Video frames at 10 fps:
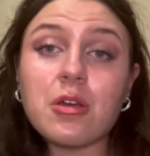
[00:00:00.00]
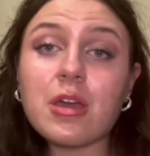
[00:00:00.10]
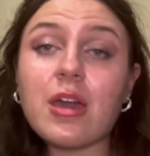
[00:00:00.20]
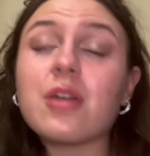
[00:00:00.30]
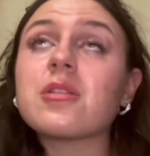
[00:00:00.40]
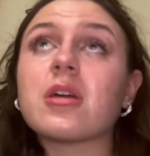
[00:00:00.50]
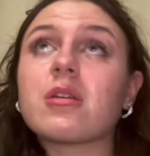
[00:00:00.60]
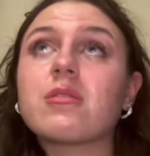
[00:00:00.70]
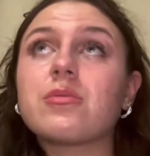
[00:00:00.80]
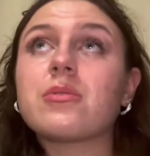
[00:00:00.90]
Okay,
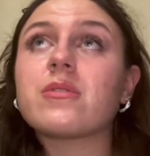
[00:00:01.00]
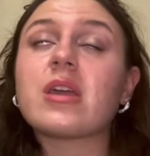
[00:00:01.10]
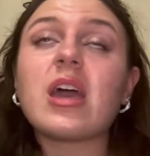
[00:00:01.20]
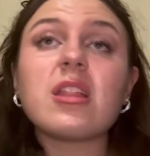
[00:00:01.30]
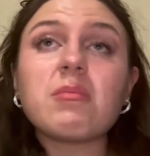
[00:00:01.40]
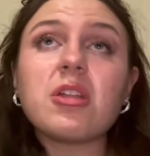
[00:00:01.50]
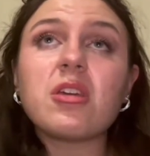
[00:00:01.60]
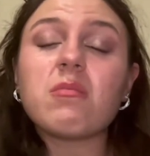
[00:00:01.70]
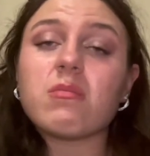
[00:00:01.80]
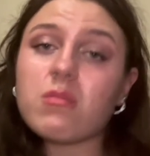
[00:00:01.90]
like she was like
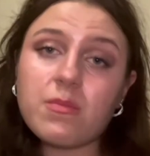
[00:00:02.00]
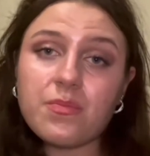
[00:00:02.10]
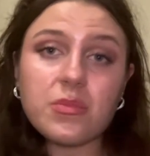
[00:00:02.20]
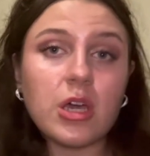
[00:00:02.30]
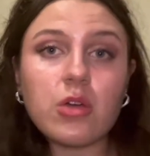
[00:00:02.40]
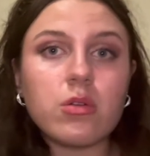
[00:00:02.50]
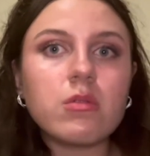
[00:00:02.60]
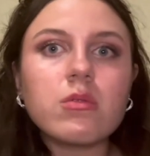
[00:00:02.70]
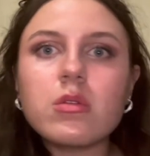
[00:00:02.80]
aluminium. I couldn't.